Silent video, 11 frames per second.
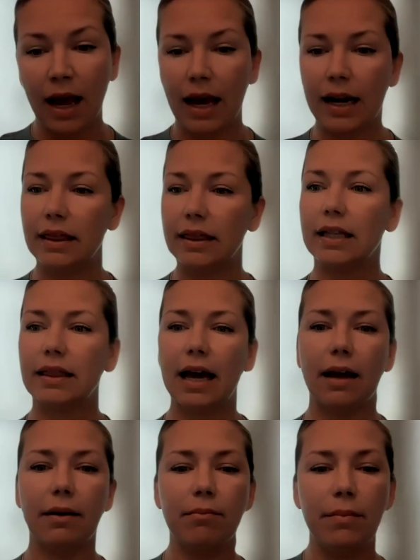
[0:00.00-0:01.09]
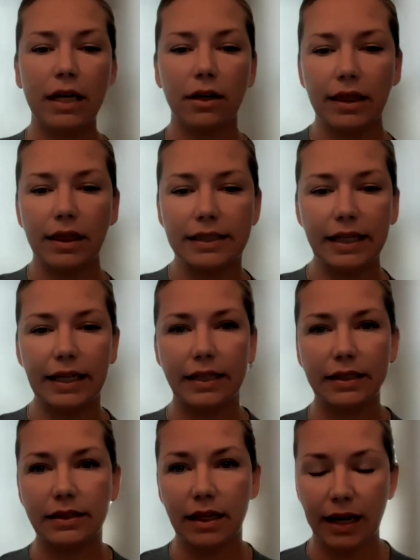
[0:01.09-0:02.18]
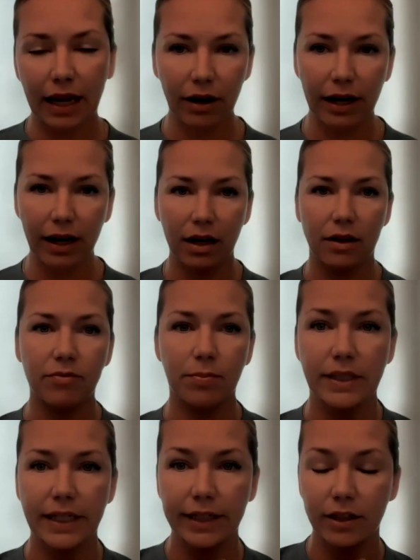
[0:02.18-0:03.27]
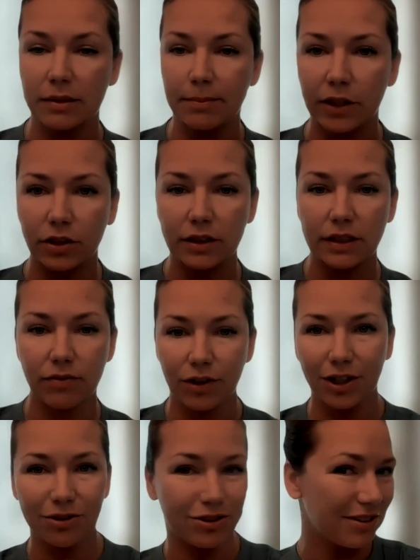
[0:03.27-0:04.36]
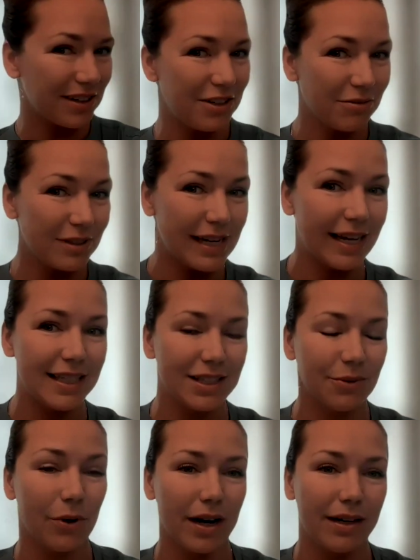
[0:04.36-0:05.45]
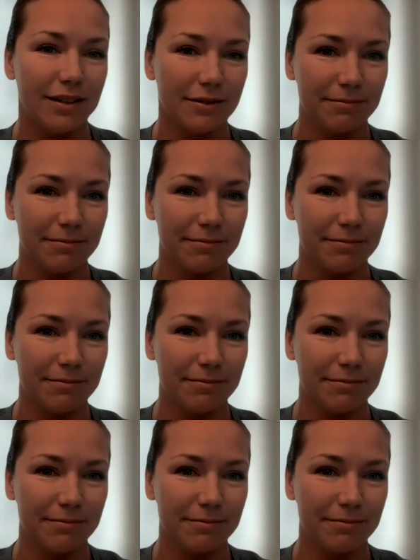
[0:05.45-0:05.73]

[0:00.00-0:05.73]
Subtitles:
And I think that, Mir, this is an area of particular specialty for you. So can you take this one?